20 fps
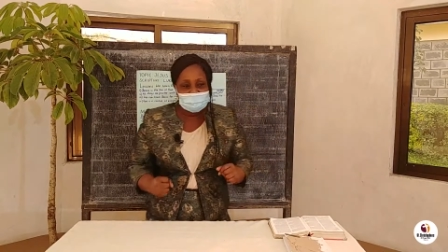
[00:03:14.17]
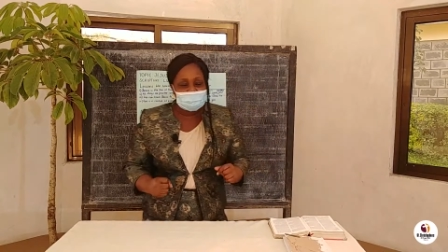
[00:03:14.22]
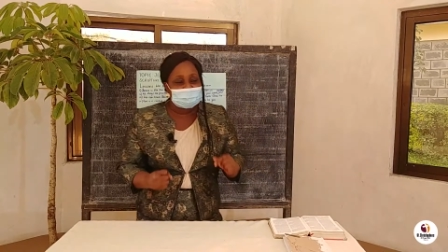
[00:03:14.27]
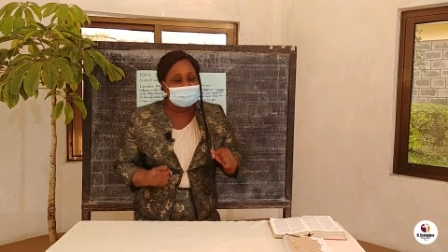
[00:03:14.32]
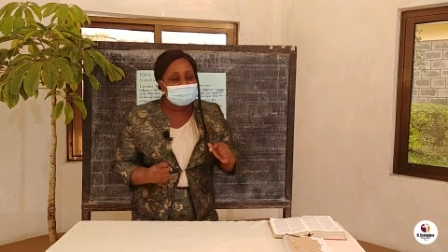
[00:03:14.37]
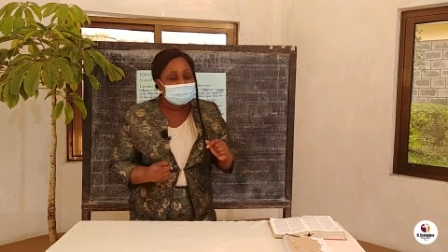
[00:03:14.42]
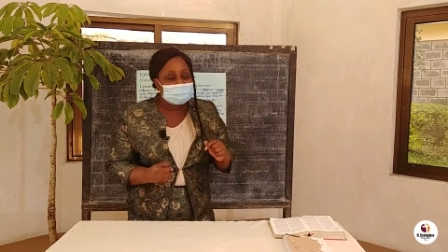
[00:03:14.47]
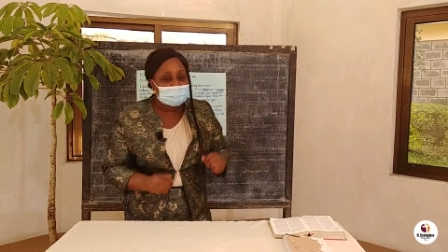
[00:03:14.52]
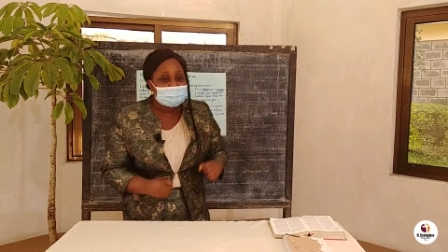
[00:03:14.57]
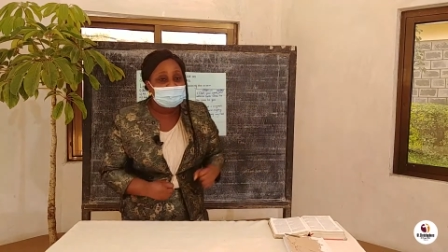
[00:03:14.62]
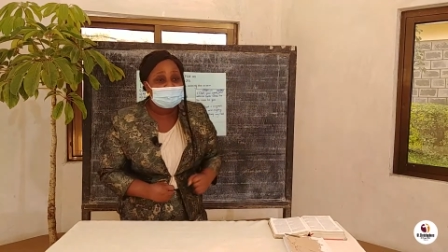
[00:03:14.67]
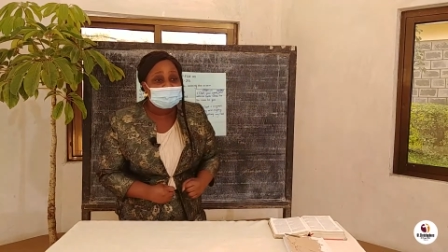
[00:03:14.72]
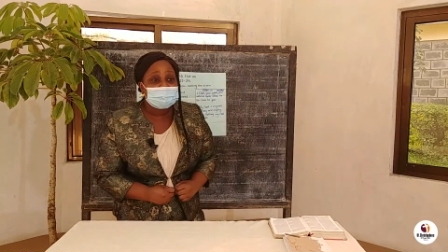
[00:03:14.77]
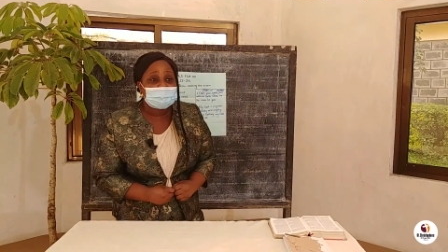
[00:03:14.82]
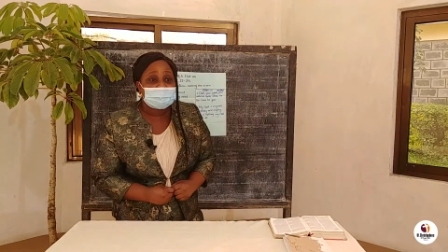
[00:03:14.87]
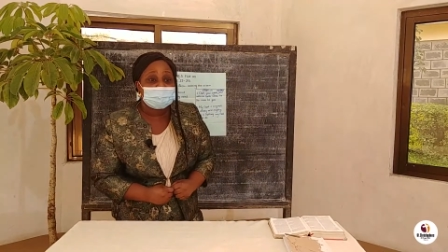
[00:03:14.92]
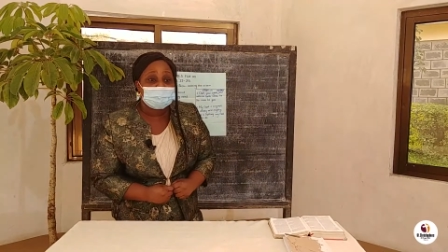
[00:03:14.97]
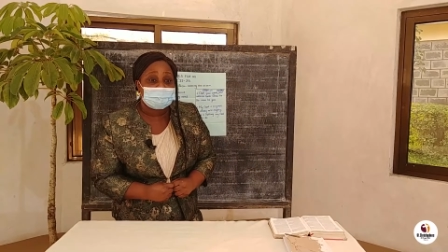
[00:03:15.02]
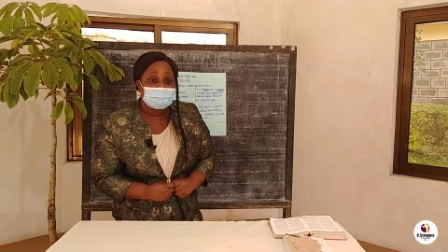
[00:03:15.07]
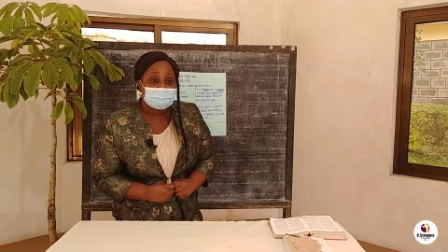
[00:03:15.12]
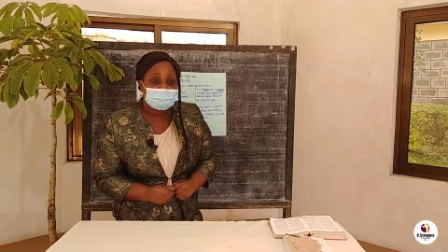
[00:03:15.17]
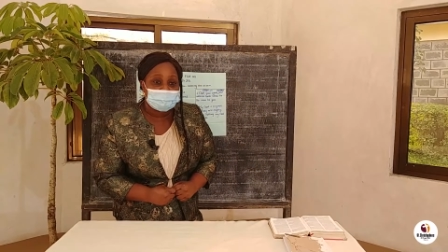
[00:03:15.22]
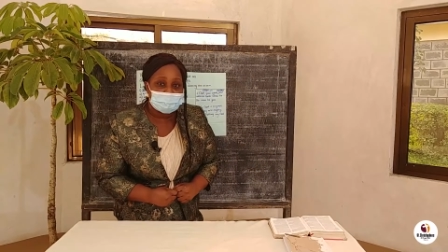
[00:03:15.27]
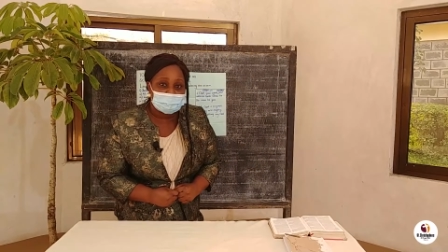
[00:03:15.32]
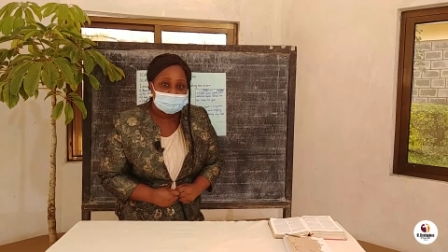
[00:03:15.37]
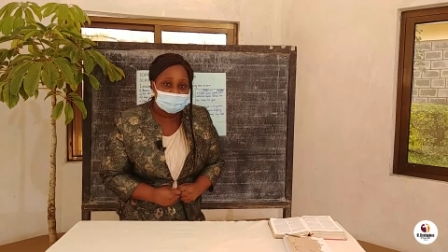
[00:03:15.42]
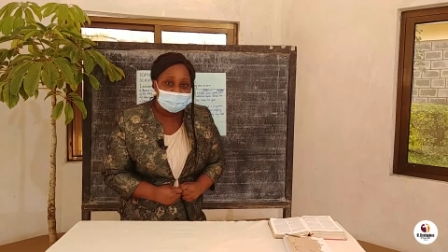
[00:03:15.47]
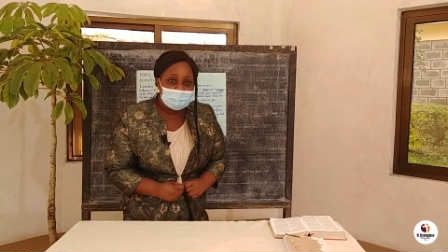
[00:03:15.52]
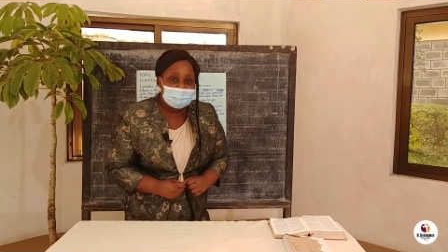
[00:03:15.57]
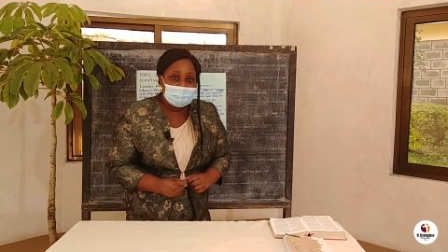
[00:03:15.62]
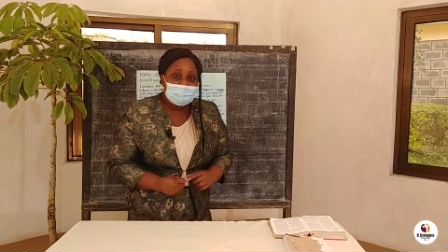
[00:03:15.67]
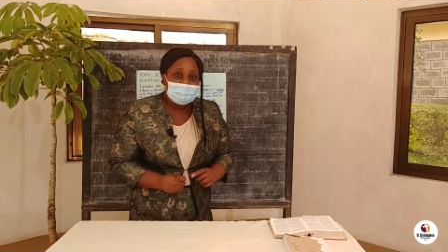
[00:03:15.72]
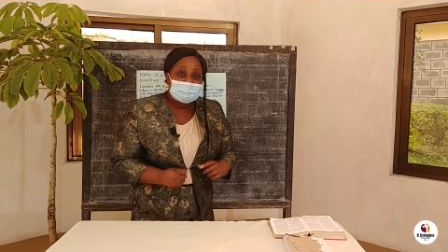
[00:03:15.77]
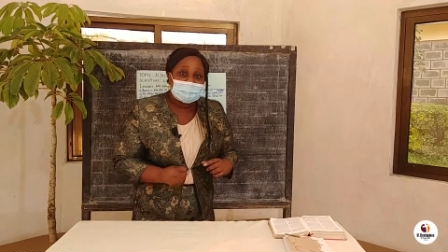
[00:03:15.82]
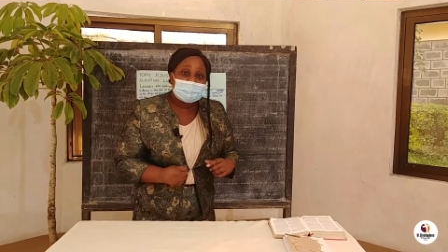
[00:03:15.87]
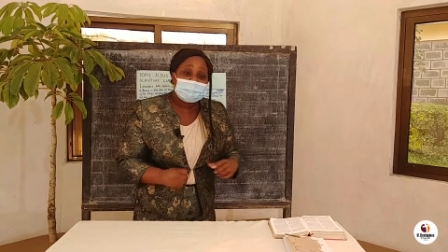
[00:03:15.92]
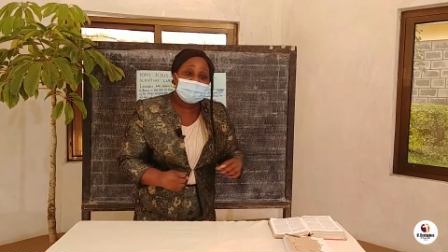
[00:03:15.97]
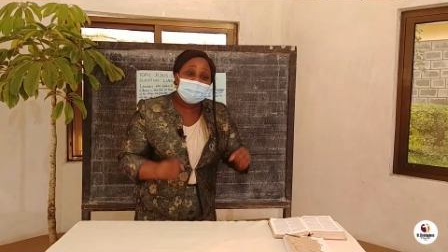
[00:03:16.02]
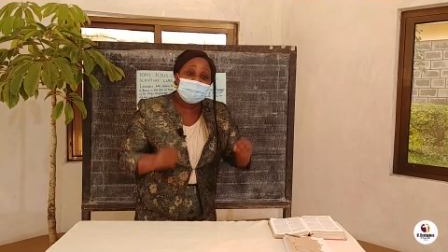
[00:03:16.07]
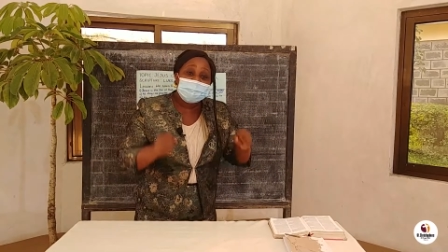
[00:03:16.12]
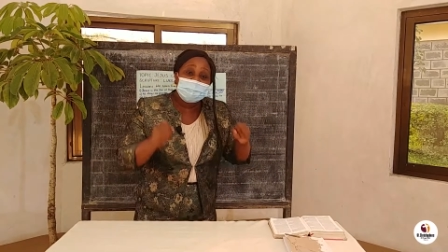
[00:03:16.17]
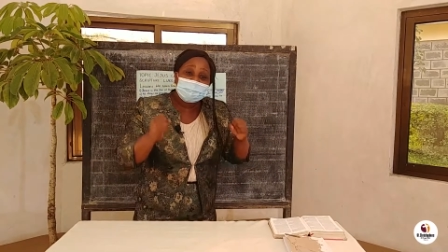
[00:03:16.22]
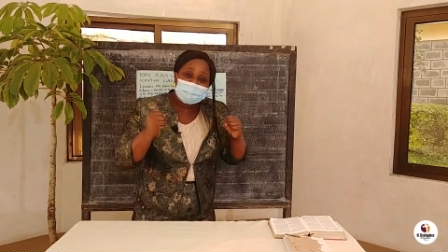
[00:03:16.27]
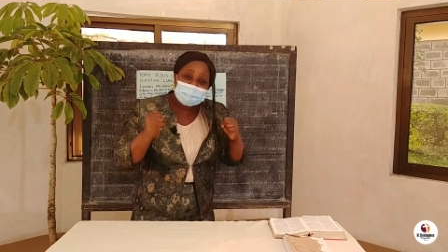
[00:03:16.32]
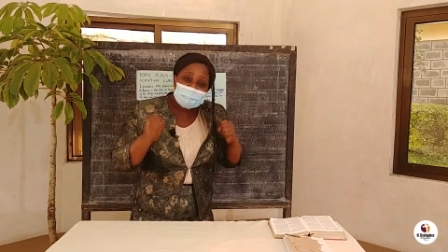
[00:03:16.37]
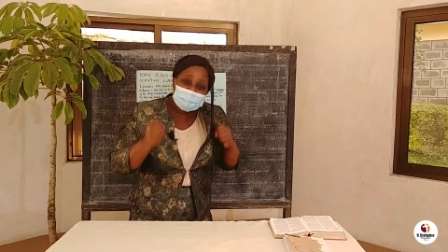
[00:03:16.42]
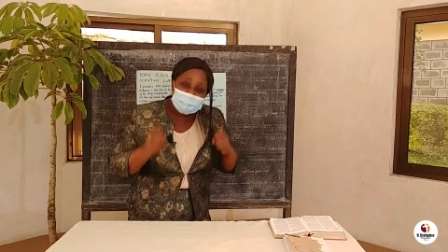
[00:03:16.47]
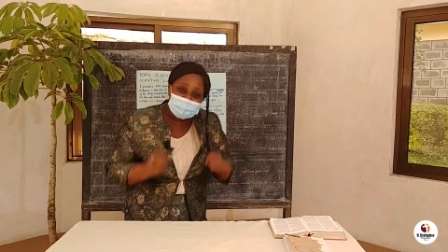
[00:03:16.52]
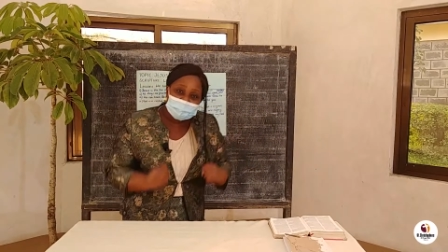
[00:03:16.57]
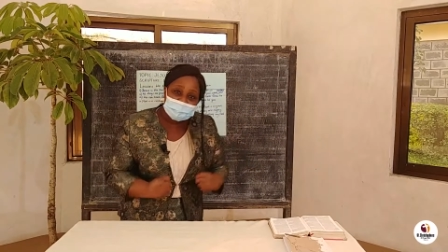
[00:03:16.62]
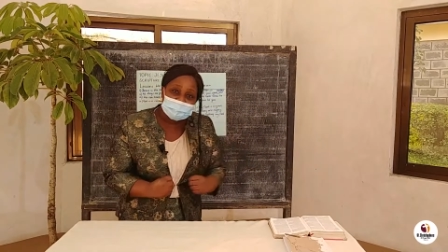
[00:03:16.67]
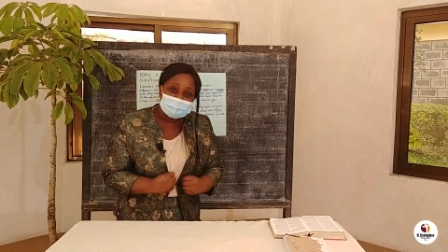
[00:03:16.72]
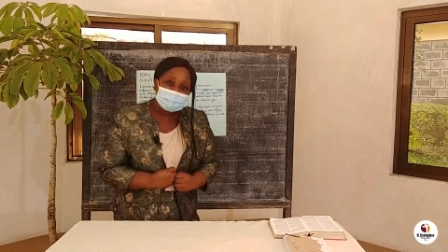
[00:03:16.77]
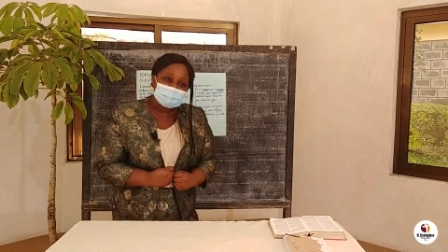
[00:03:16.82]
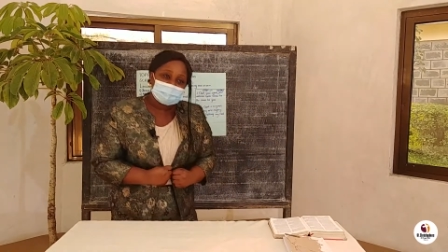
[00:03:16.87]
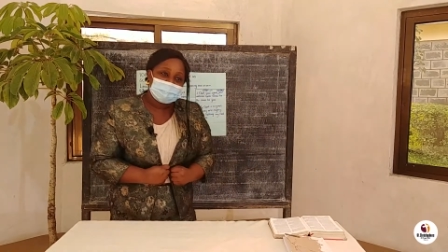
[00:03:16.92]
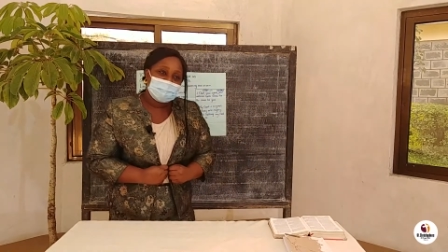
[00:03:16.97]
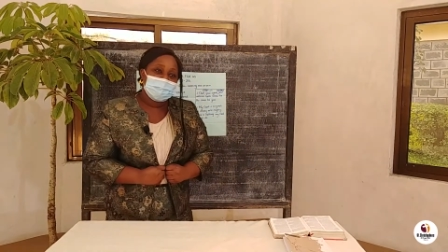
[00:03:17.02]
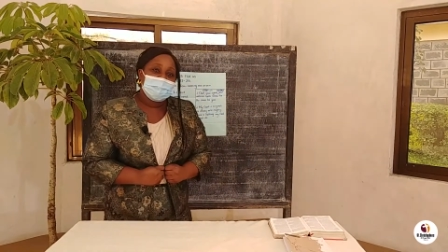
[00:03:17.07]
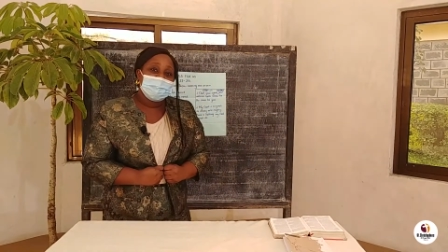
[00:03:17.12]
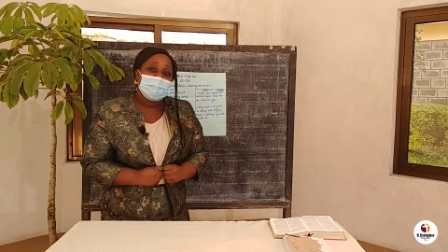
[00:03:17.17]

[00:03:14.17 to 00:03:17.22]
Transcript: and study the Word of God that Jesus